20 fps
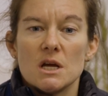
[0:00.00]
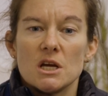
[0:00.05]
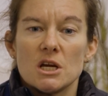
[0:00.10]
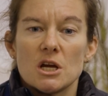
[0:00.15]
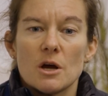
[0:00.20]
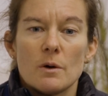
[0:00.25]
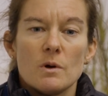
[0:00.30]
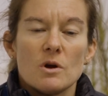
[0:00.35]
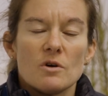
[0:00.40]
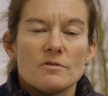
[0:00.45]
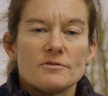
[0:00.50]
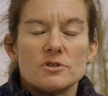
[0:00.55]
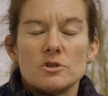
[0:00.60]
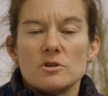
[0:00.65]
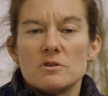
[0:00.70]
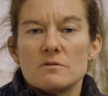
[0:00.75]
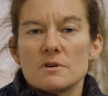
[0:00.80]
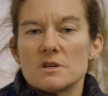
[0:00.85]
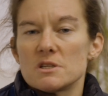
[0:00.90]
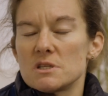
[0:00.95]
Going off to
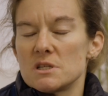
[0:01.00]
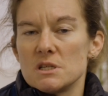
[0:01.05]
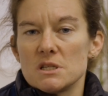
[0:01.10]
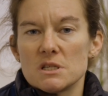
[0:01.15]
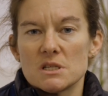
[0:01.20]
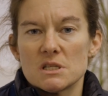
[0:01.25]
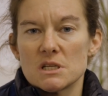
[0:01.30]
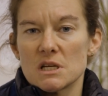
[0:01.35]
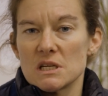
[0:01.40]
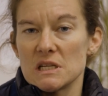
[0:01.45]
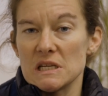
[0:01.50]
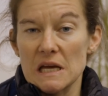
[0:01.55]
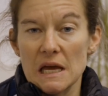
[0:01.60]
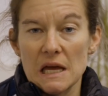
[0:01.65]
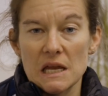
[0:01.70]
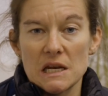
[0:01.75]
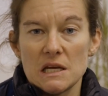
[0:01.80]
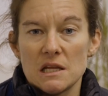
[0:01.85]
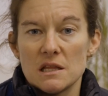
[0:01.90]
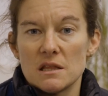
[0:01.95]
university to study
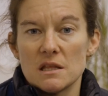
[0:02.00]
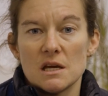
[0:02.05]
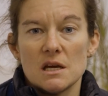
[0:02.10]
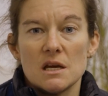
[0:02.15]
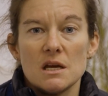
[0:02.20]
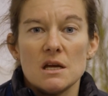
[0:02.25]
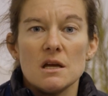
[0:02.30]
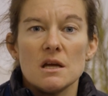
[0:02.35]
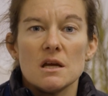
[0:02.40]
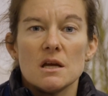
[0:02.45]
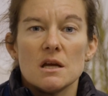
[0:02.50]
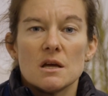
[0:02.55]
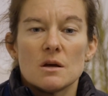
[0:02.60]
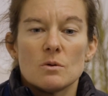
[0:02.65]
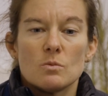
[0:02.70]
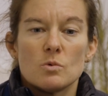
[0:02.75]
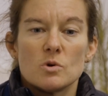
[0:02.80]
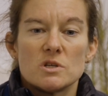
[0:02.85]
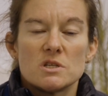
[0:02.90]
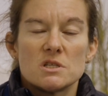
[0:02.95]
anything
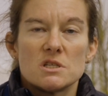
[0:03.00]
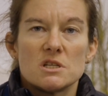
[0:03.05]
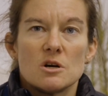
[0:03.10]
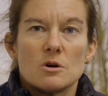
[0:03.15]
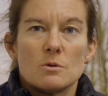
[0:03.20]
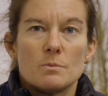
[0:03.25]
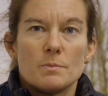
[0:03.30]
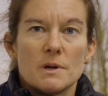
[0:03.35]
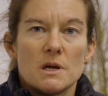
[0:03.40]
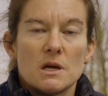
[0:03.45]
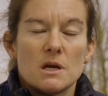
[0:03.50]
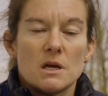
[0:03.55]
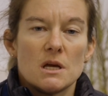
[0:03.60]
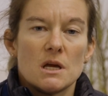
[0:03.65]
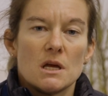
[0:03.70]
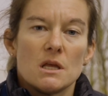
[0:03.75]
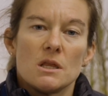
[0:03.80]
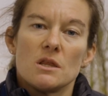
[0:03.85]
would still be,